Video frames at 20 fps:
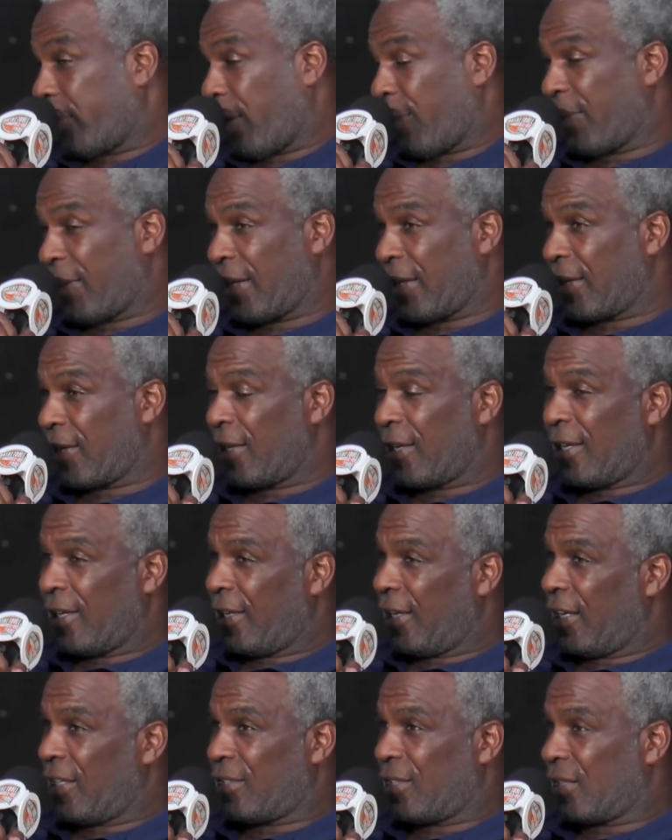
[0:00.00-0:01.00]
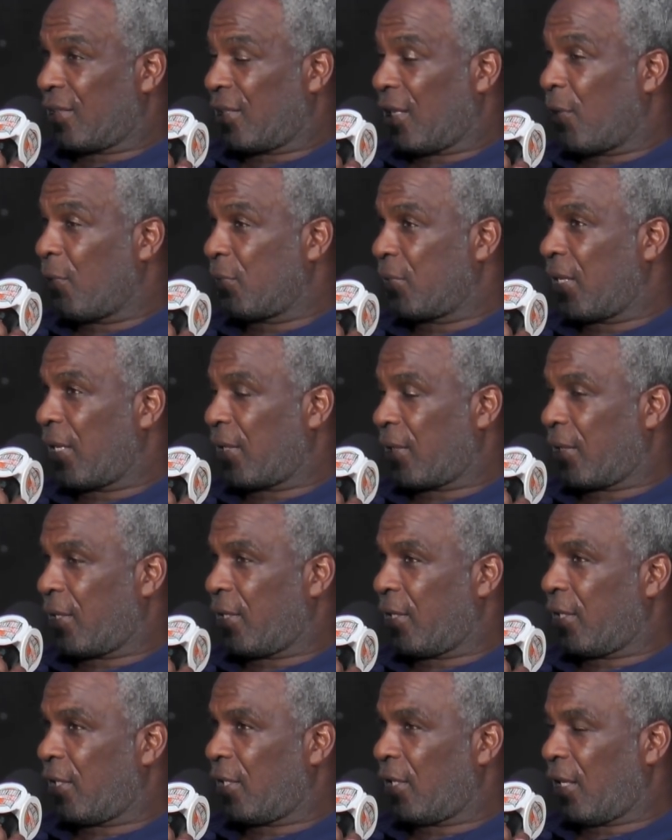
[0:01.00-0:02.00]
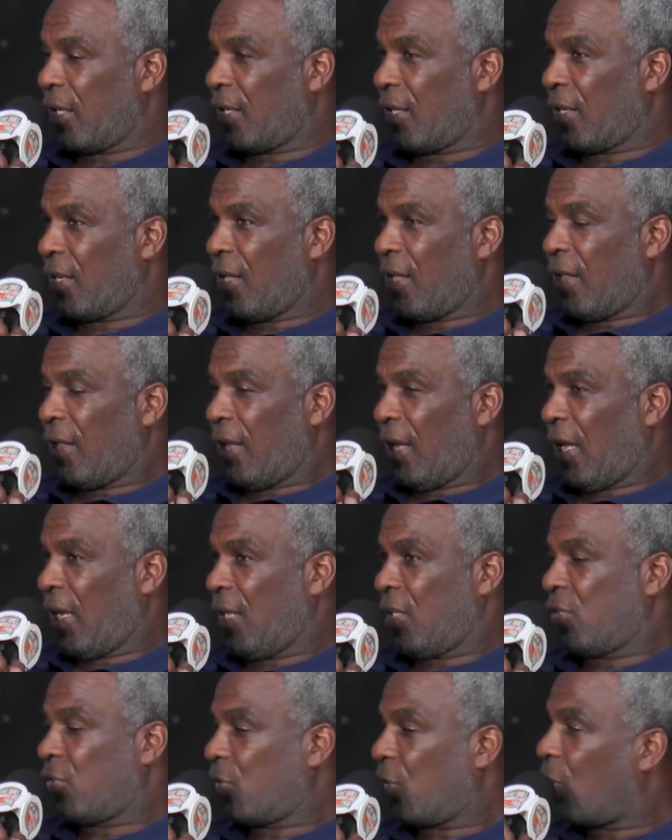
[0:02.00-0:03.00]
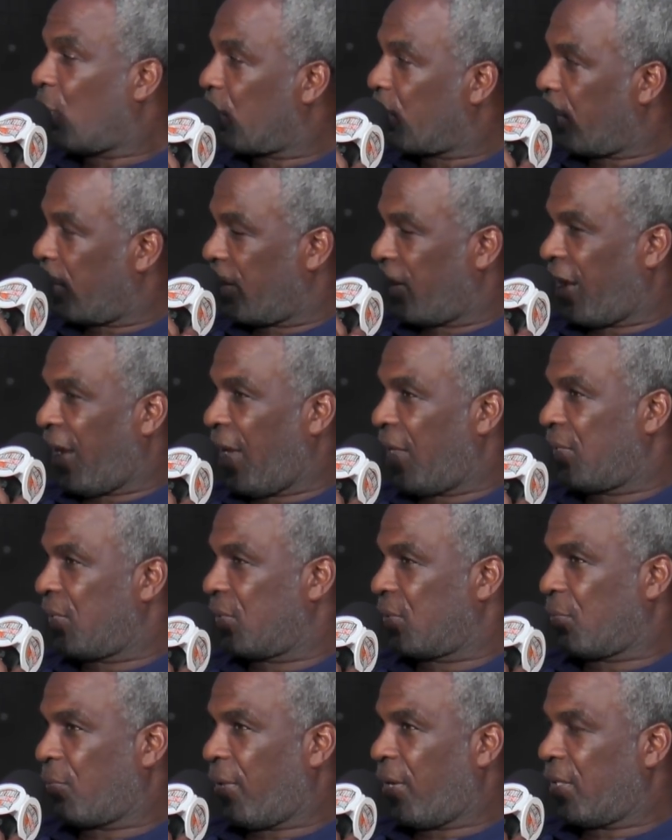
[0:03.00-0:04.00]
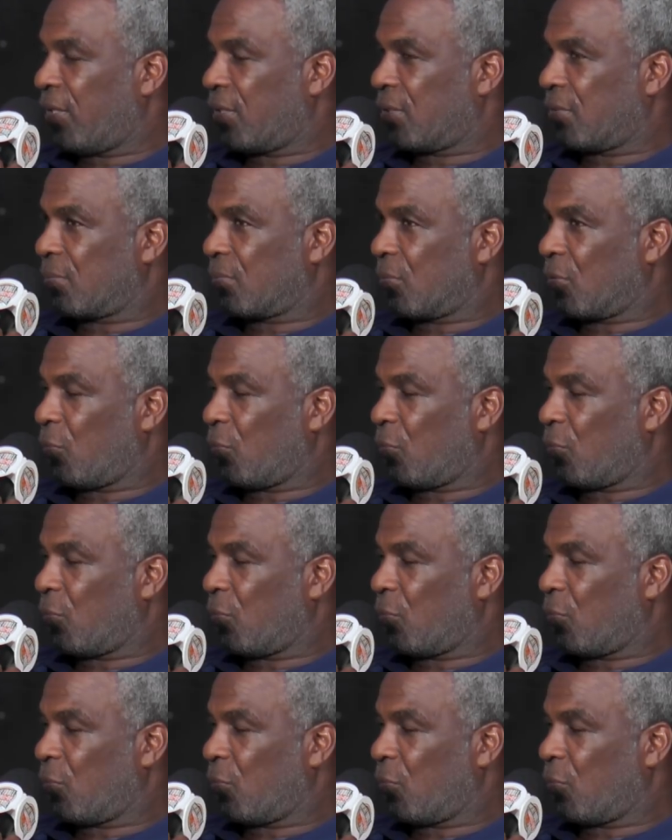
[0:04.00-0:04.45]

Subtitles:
I mean, he was that good. And it showed in game situation.